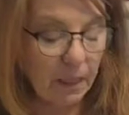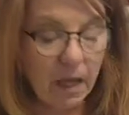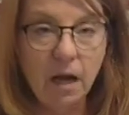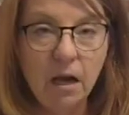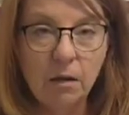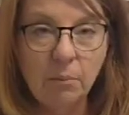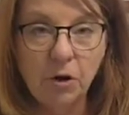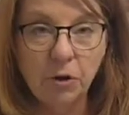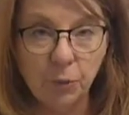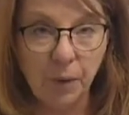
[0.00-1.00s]
Or
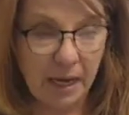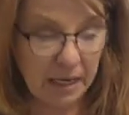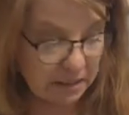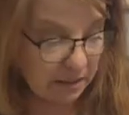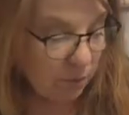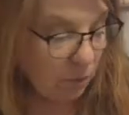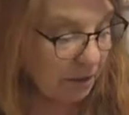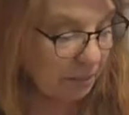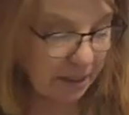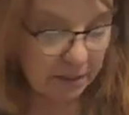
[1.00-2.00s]
they're raised, and I want to
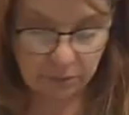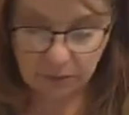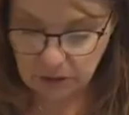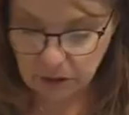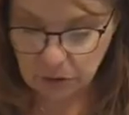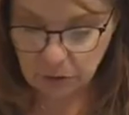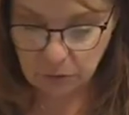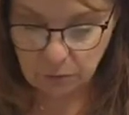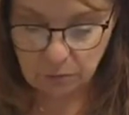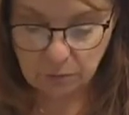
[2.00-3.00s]
be able to
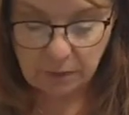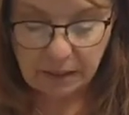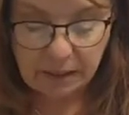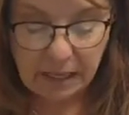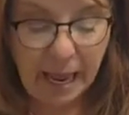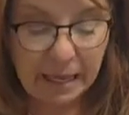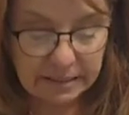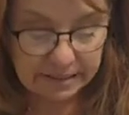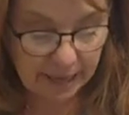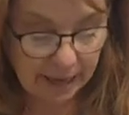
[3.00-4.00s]
enhance that